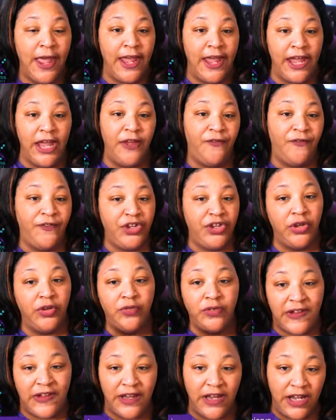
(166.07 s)
If you
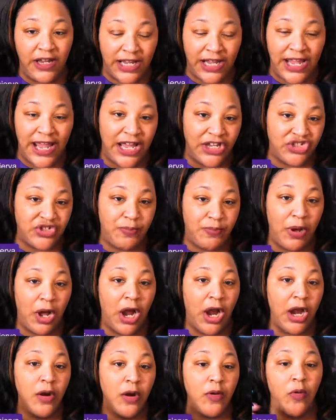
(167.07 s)
didn't catch
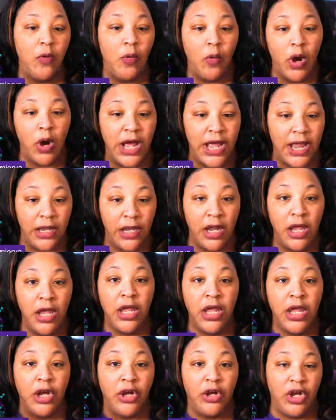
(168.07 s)
part one,
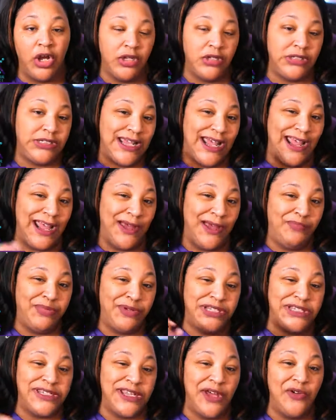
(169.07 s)
go to
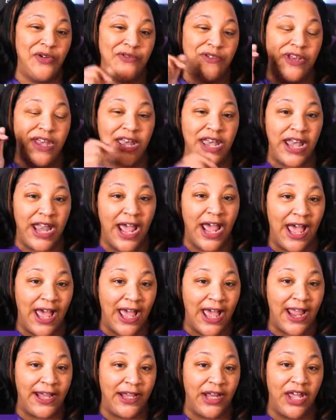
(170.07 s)
episode
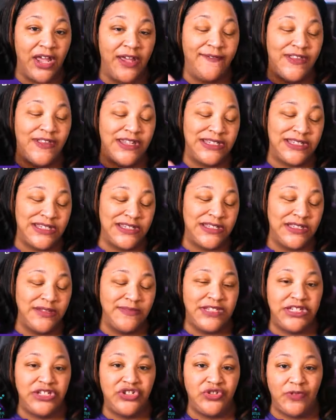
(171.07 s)
9 of the System
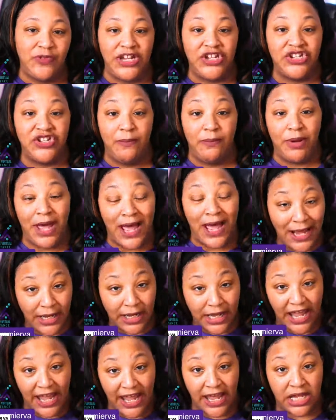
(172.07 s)
Situation
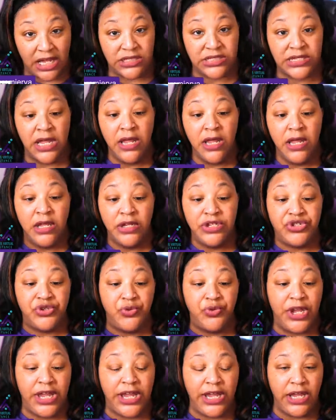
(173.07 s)
podcast to
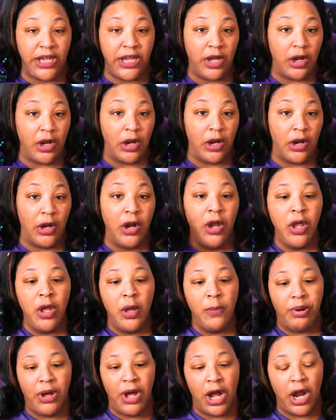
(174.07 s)
hear
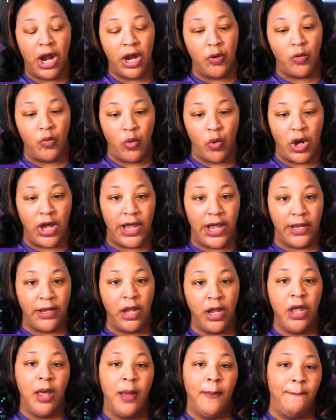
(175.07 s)
part one.
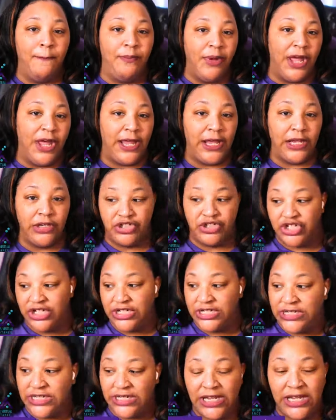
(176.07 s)
But
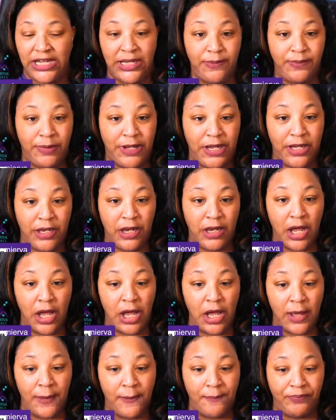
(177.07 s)
just to keep it,
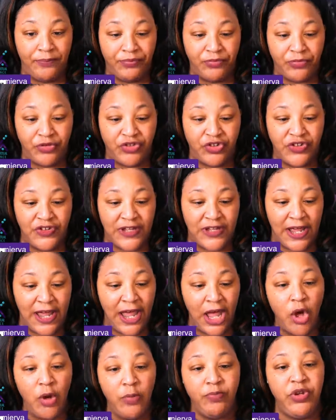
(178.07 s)
just to
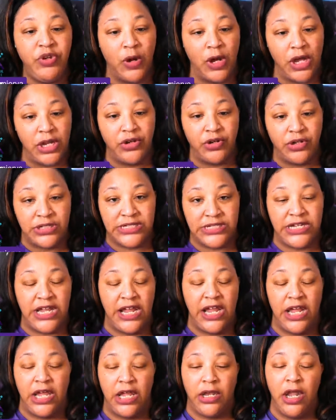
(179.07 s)
help you
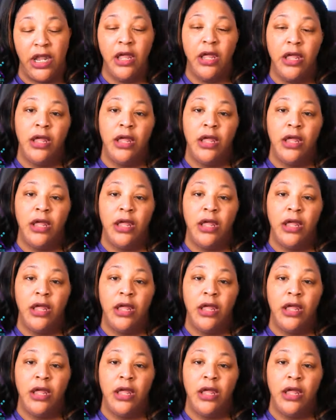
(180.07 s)
understand,